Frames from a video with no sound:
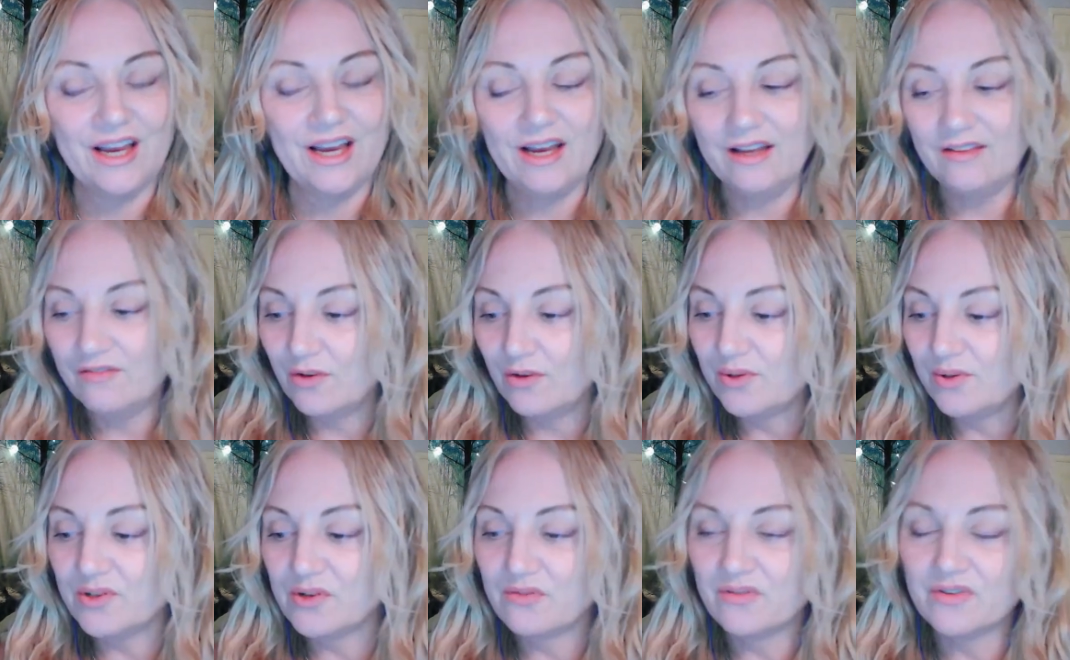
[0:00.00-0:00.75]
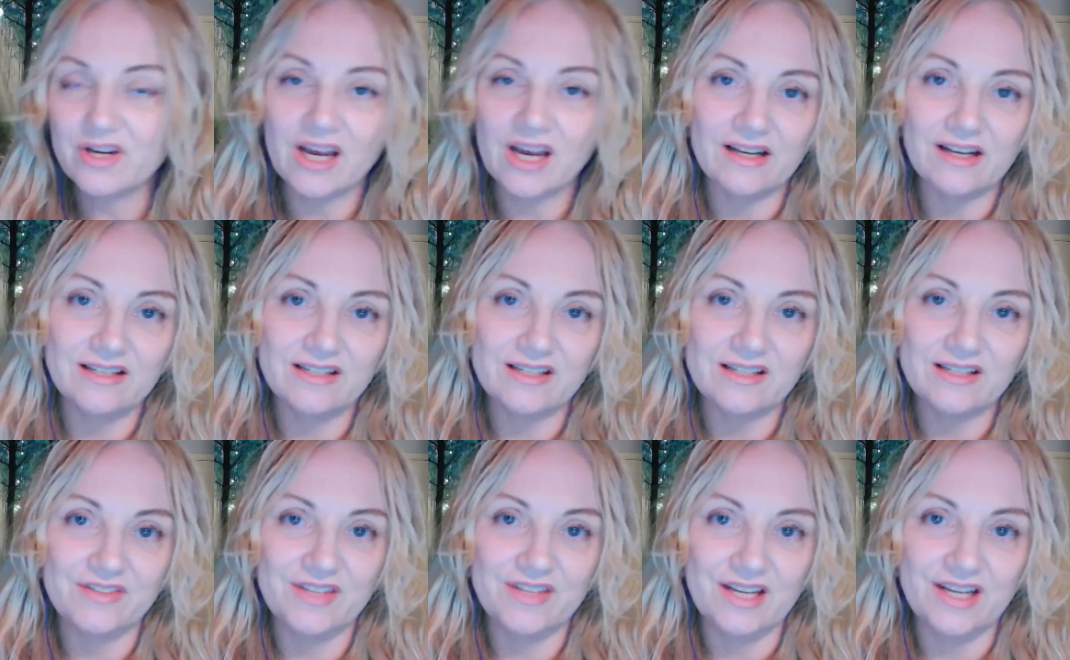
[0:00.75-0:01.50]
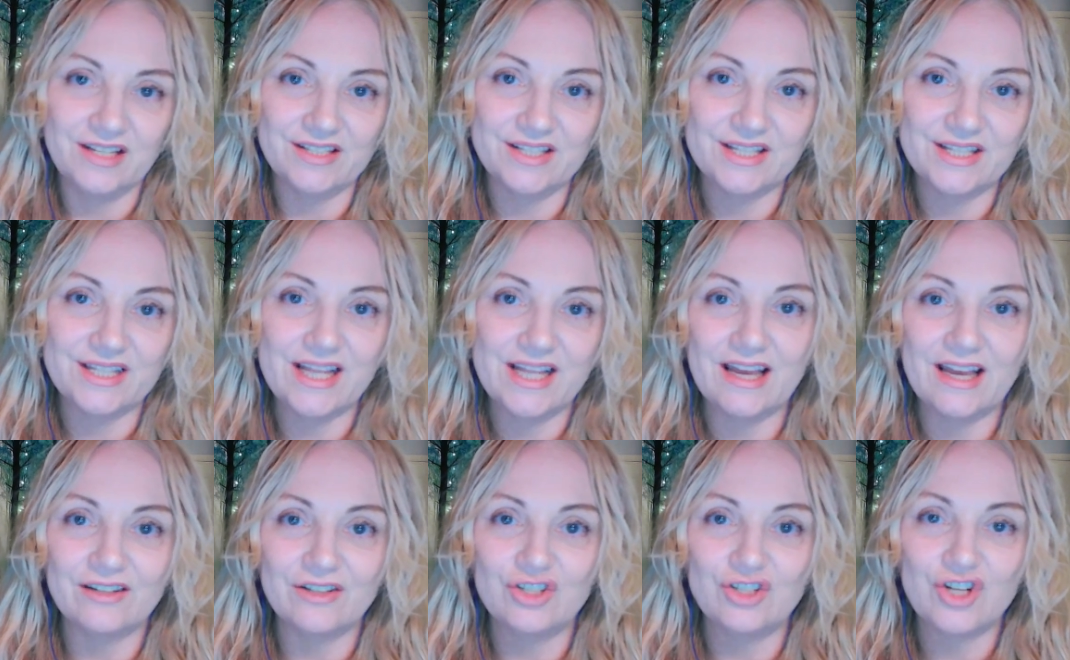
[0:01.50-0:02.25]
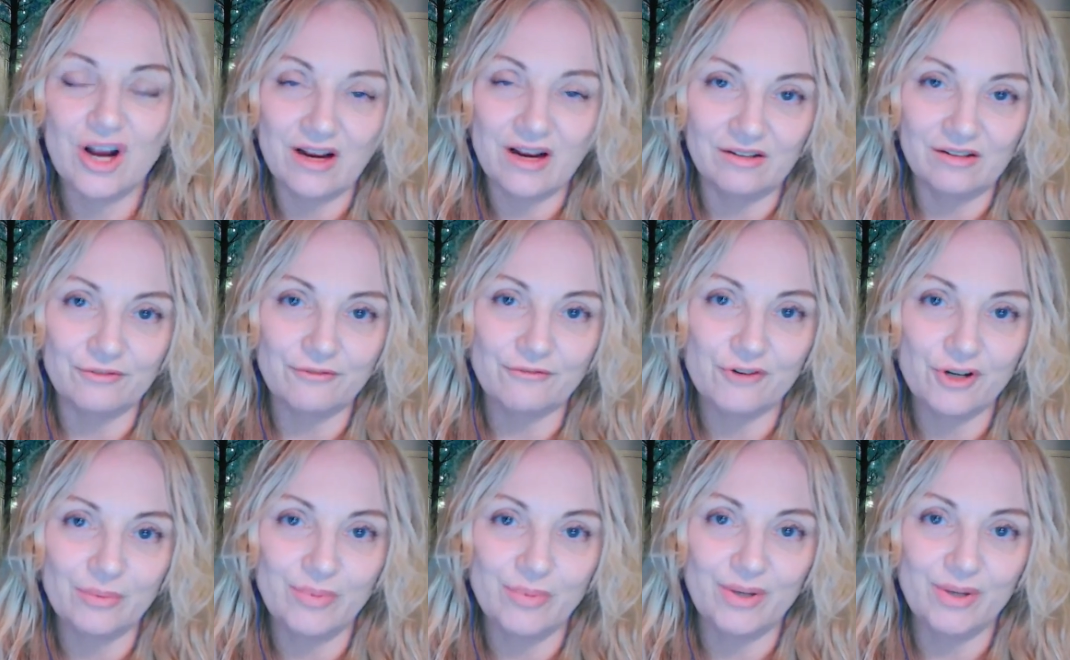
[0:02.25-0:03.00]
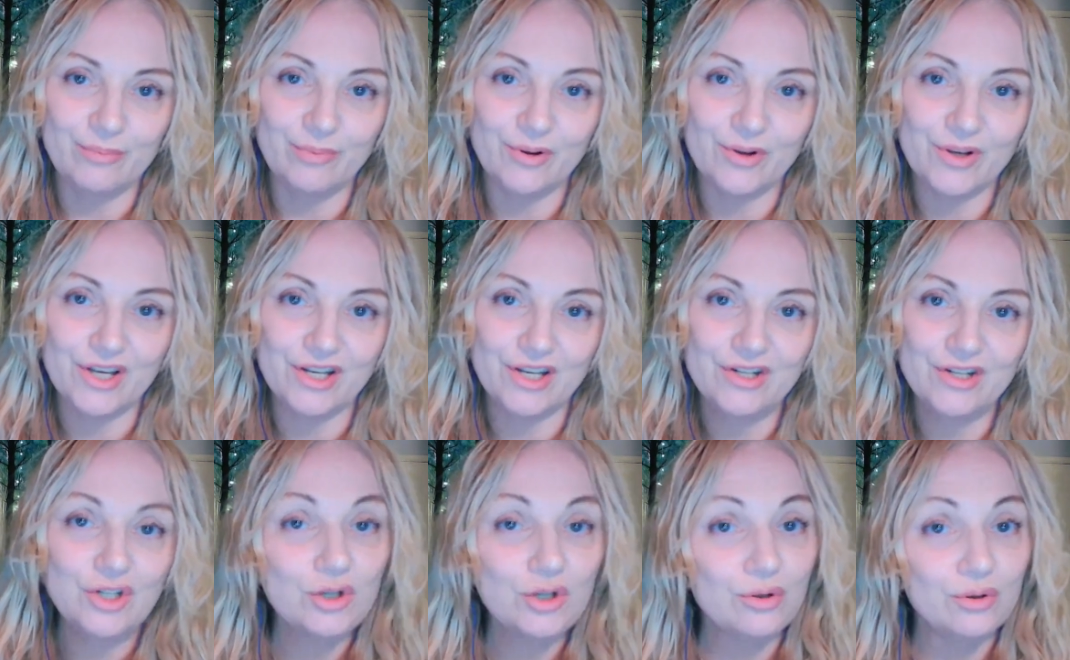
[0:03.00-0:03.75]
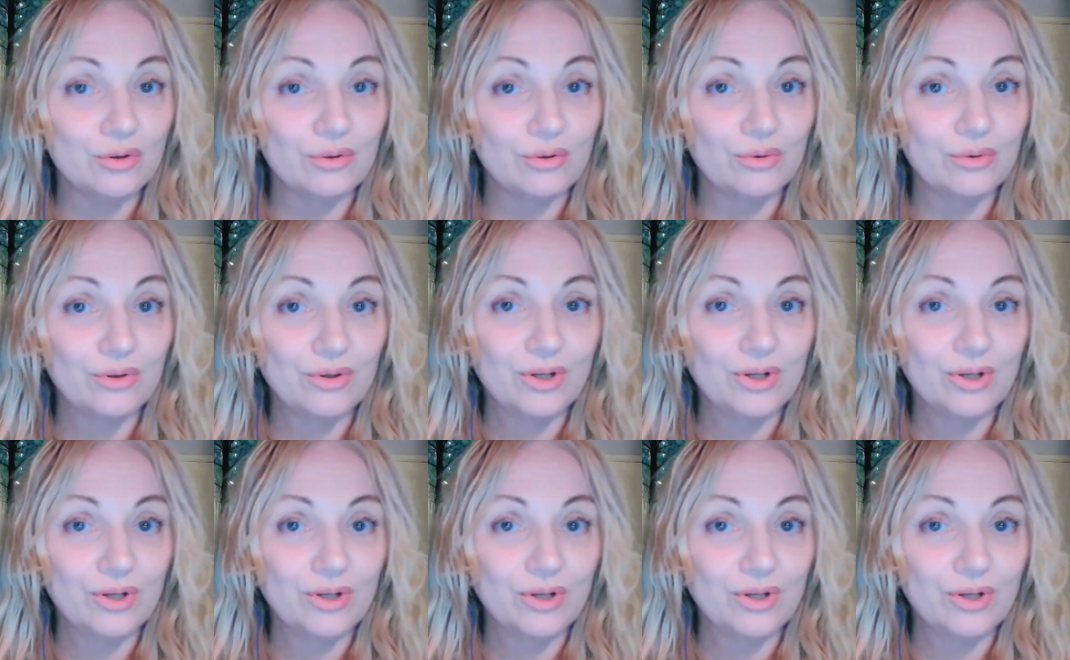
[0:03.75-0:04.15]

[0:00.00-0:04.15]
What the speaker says: And those are the kinds of things that child-free people can do.